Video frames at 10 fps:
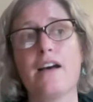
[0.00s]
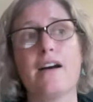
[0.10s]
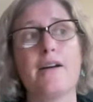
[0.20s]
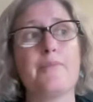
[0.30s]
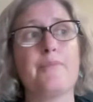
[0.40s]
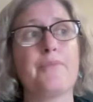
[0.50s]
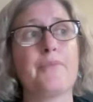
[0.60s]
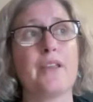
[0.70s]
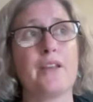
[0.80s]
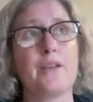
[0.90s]
um,
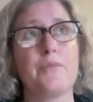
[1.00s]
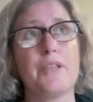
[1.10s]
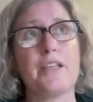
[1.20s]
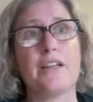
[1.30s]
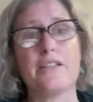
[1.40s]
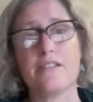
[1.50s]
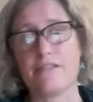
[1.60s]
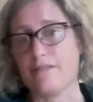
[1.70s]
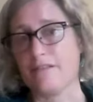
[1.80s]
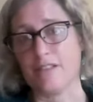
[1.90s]

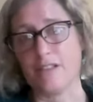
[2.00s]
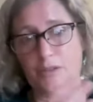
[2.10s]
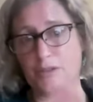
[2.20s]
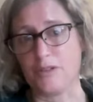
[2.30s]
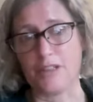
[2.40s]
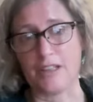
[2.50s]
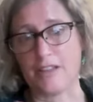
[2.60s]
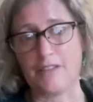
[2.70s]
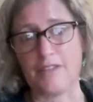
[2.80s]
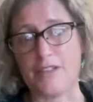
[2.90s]
because you know they,
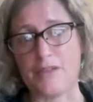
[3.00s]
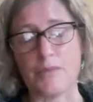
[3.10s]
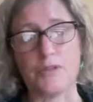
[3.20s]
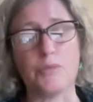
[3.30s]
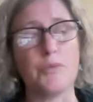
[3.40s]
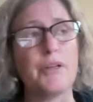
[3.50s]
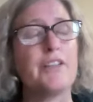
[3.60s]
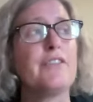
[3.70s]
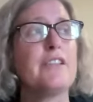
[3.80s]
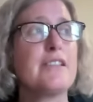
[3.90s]
they have these multiple
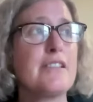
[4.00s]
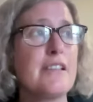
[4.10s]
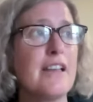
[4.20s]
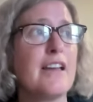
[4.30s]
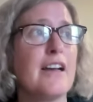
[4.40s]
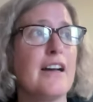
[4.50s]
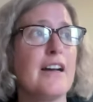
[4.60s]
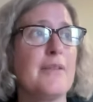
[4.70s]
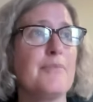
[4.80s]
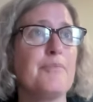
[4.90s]
benefits.
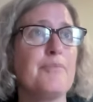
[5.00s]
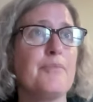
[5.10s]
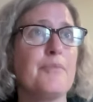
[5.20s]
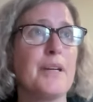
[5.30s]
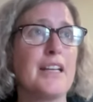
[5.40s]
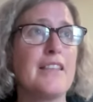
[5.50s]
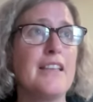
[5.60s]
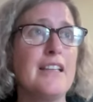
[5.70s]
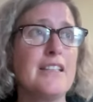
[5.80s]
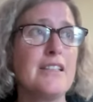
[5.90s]
Um, but I
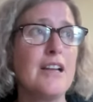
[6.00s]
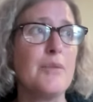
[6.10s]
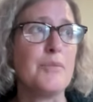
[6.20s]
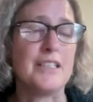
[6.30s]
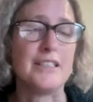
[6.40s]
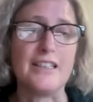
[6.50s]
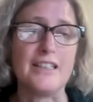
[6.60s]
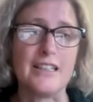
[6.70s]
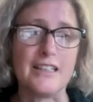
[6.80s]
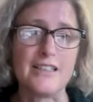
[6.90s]
think it's not being done
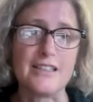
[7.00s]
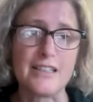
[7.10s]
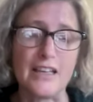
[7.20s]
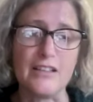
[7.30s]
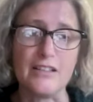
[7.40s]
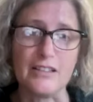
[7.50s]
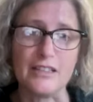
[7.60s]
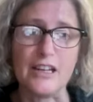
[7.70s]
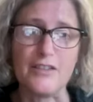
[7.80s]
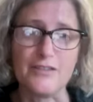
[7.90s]
at a scale
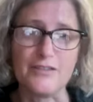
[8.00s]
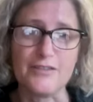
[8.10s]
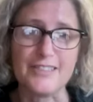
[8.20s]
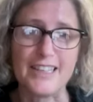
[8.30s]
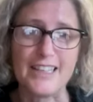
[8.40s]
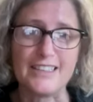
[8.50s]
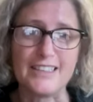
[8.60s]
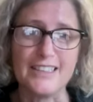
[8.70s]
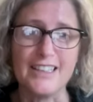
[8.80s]
enough that